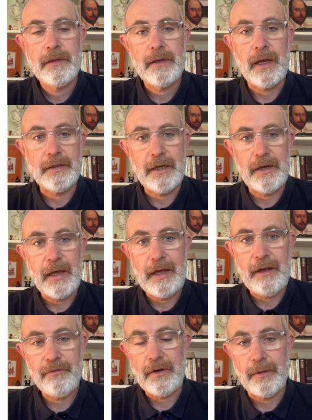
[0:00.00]
And there you
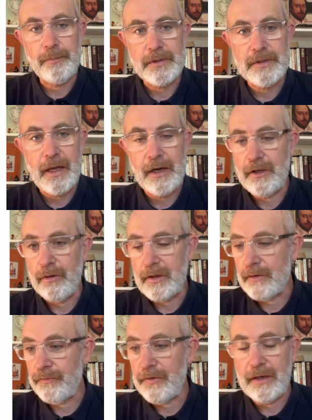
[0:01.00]
have like Bassanio
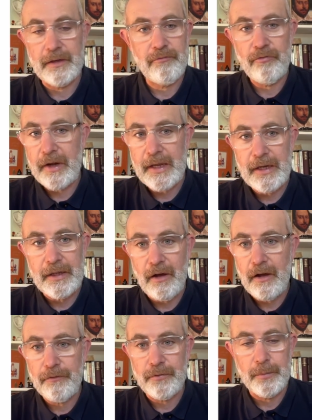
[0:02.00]
like feeling really
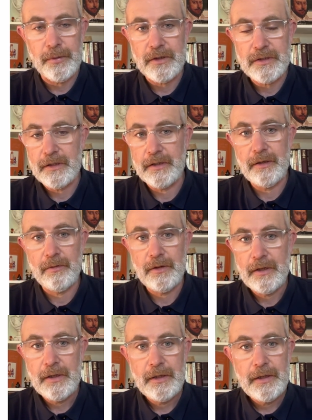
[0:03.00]
awful because,
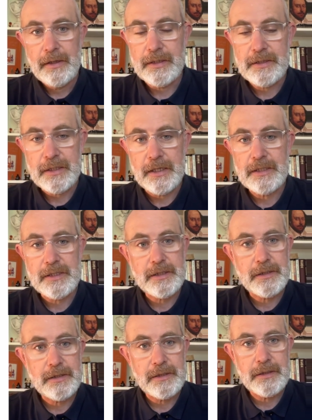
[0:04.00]

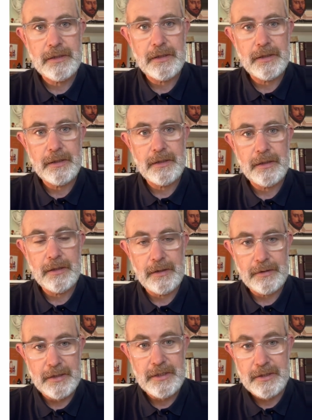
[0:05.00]
his
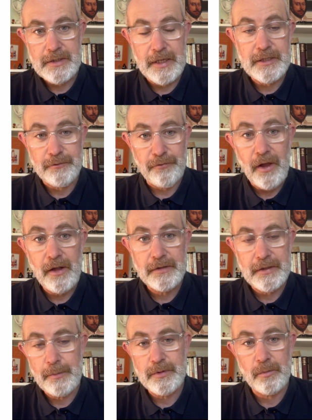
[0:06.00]
this is his fault.
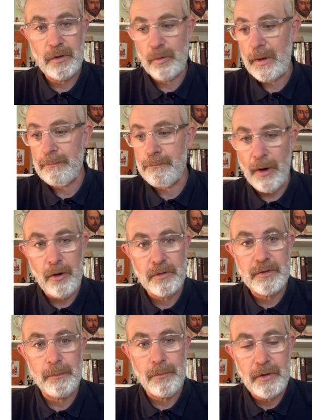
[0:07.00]
He was the one who went and borrowed
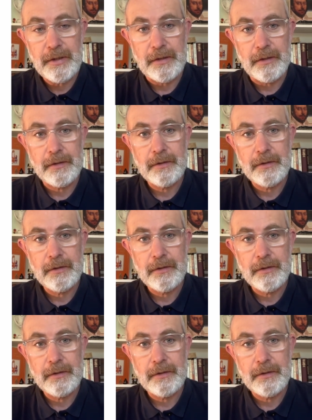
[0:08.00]
the money